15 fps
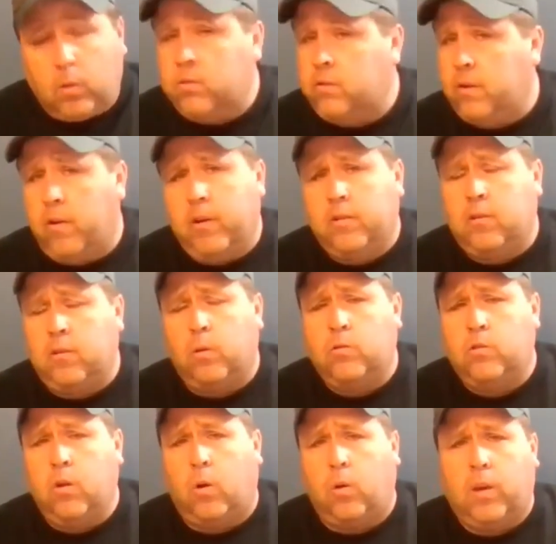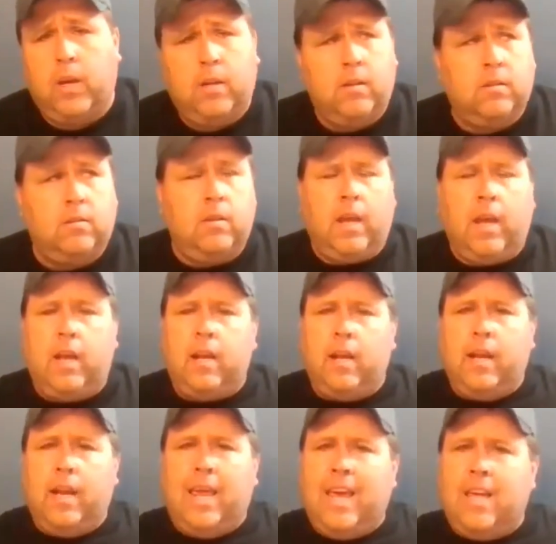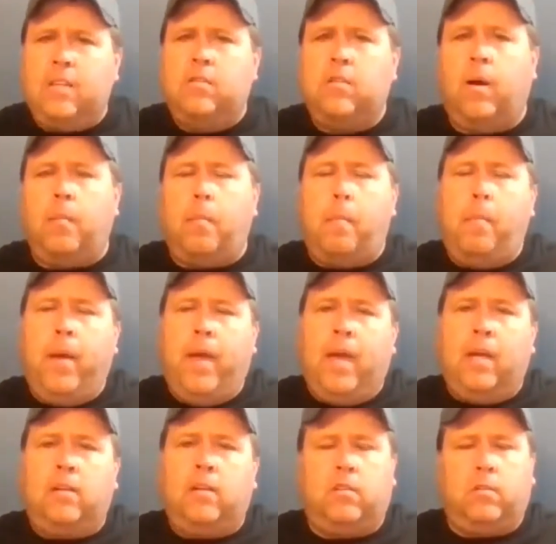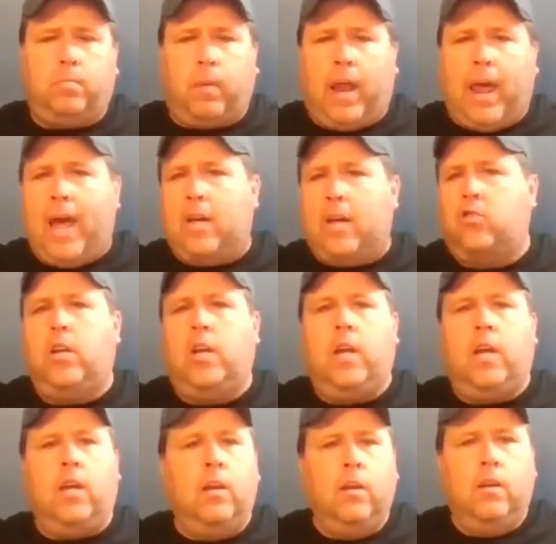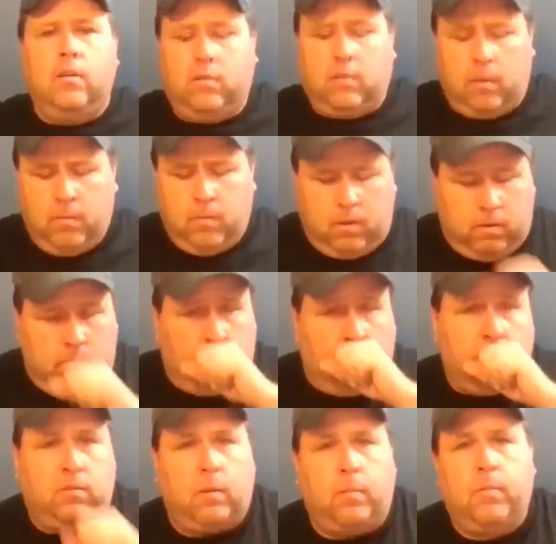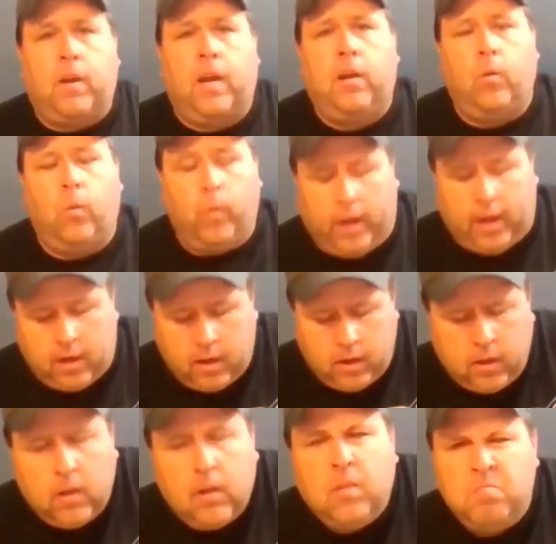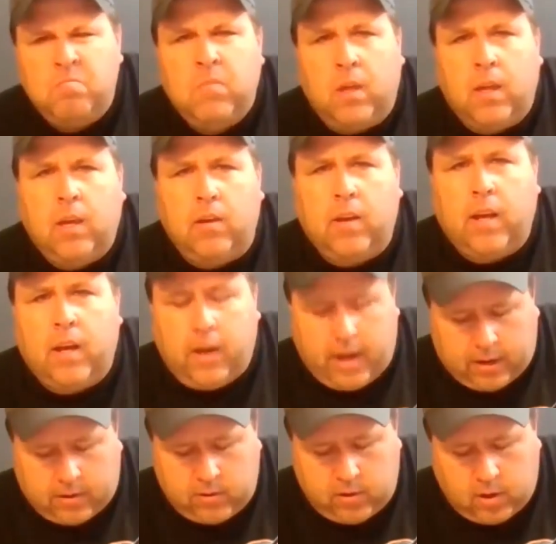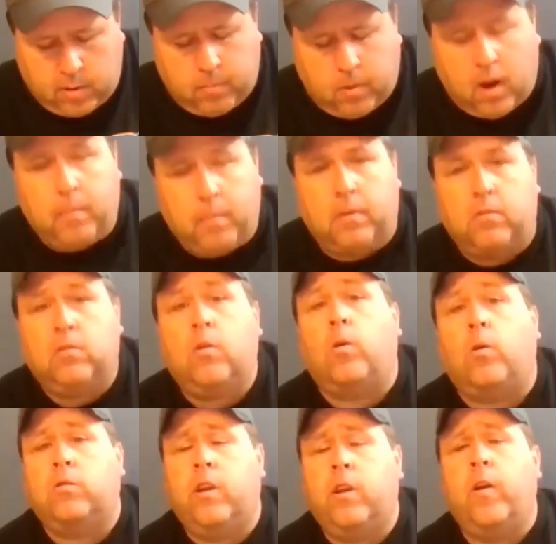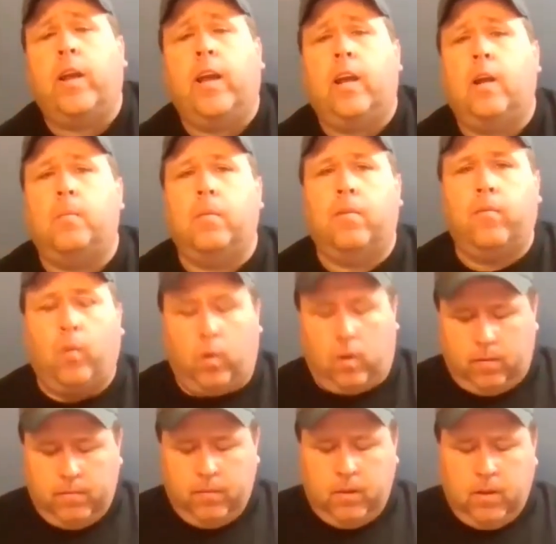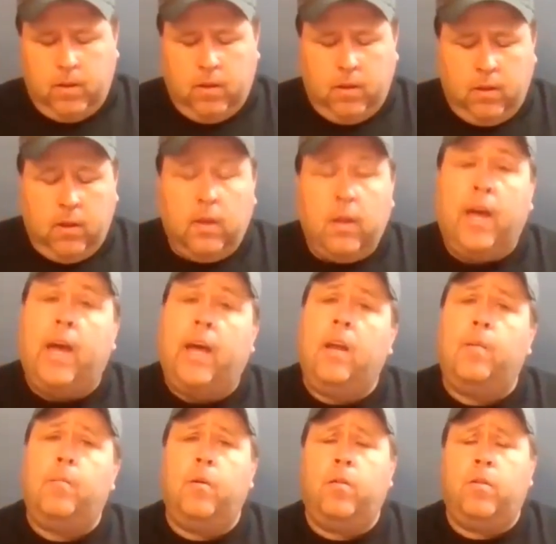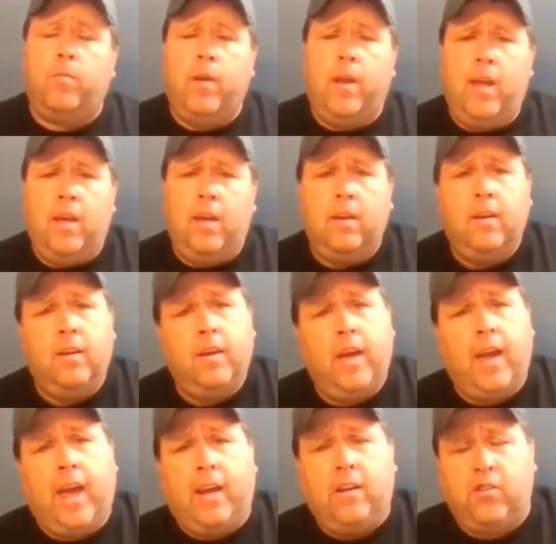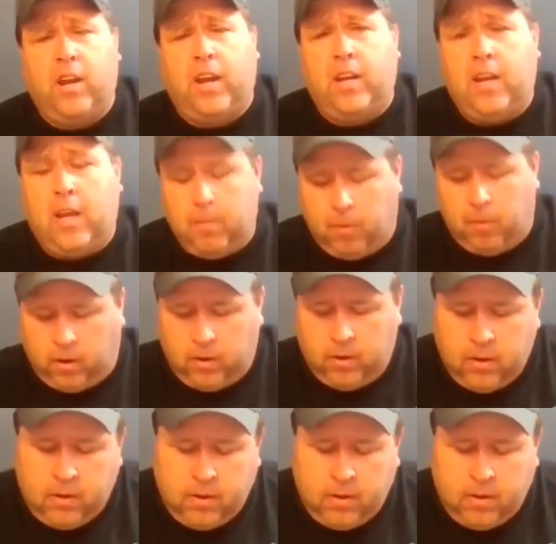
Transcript: Cole Searing is no joke. He needs a big, splashy, some kind of win. He'll get it next year, I promise. Cole Searing at number 4. At number 3, AJ Demo.